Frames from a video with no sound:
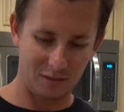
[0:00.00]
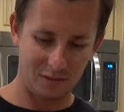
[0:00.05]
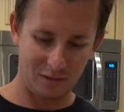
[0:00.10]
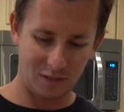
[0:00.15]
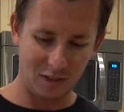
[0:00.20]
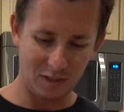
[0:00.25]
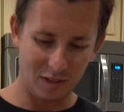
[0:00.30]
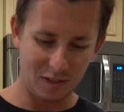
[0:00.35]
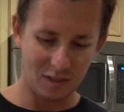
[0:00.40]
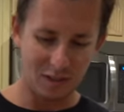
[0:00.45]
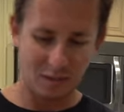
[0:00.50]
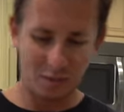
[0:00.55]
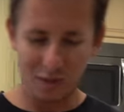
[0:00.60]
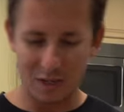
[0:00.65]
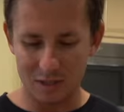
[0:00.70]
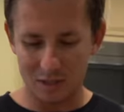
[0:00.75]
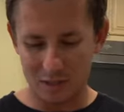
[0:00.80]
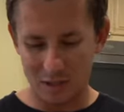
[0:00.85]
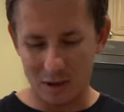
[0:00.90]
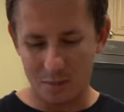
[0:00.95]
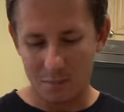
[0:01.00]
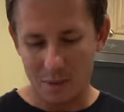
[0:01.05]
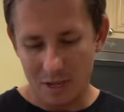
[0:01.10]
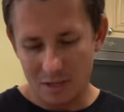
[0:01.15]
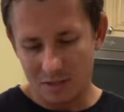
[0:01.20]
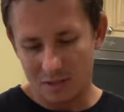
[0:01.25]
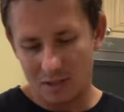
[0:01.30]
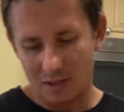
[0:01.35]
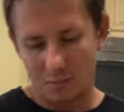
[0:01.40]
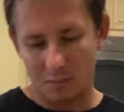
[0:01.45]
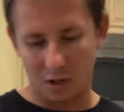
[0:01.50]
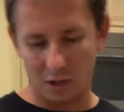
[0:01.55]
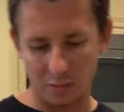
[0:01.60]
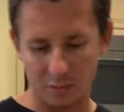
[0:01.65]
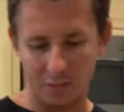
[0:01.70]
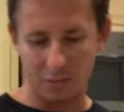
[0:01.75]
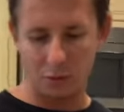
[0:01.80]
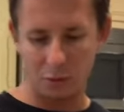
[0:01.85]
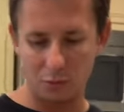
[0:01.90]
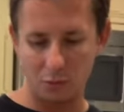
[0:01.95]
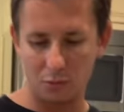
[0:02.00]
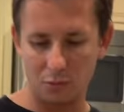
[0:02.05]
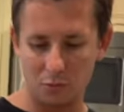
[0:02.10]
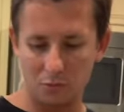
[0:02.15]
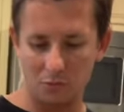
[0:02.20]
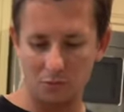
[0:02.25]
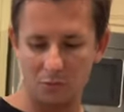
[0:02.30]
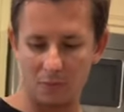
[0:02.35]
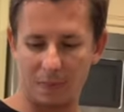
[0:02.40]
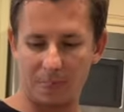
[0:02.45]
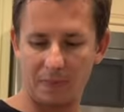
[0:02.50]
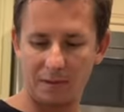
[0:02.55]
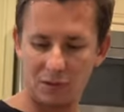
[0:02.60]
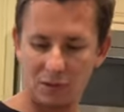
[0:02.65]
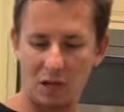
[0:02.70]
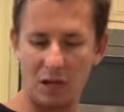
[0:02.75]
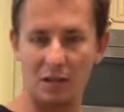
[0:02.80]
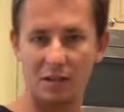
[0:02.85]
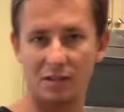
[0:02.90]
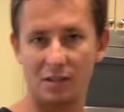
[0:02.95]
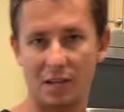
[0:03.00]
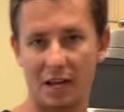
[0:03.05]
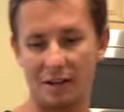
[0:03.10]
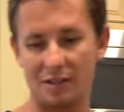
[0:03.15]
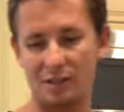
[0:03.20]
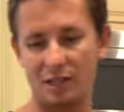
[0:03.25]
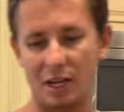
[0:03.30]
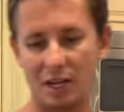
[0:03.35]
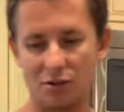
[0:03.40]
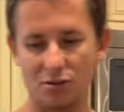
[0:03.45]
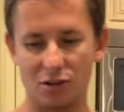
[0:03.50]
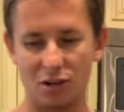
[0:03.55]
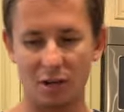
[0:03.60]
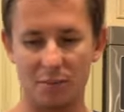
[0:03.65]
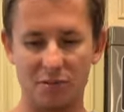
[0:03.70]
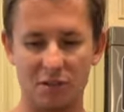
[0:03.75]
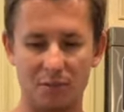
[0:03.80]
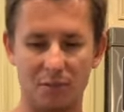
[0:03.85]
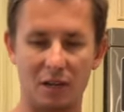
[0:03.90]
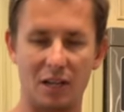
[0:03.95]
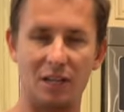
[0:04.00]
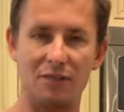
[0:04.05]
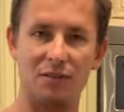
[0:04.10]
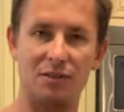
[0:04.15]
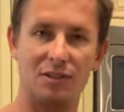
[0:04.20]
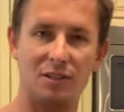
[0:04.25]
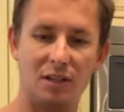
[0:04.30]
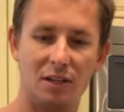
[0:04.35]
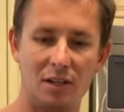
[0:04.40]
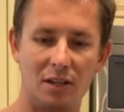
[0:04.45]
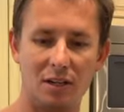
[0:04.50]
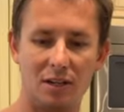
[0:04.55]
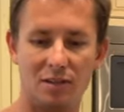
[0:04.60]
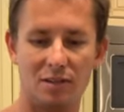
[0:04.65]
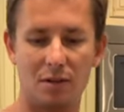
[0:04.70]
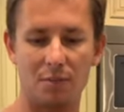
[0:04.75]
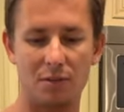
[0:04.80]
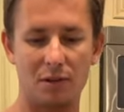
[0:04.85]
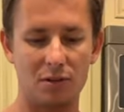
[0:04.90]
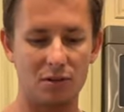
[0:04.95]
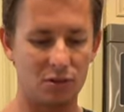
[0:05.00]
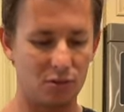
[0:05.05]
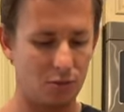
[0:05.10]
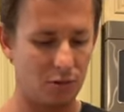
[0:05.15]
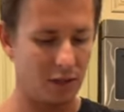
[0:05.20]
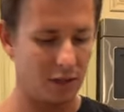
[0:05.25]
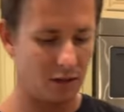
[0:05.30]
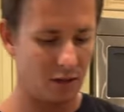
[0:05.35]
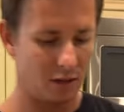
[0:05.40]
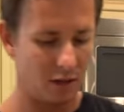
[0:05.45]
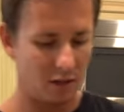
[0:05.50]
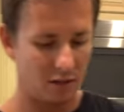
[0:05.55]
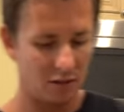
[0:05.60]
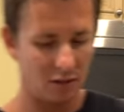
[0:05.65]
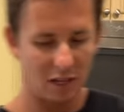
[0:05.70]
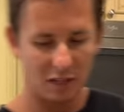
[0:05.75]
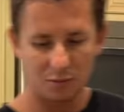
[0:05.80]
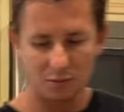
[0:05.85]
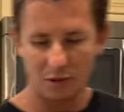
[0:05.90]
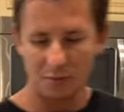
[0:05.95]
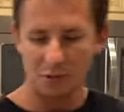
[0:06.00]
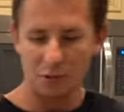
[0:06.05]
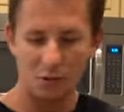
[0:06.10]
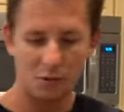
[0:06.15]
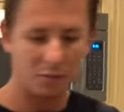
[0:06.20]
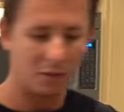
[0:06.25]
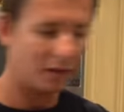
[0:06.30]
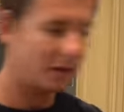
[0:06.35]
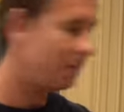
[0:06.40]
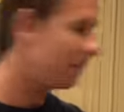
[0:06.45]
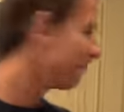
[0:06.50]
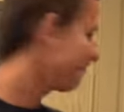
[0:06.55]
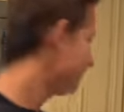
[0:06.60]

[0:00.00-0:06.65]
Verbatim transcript: because this is a basic barbecue sauce. Has ketchup, some kind of acidity, something sweet, so that's what I'm going by.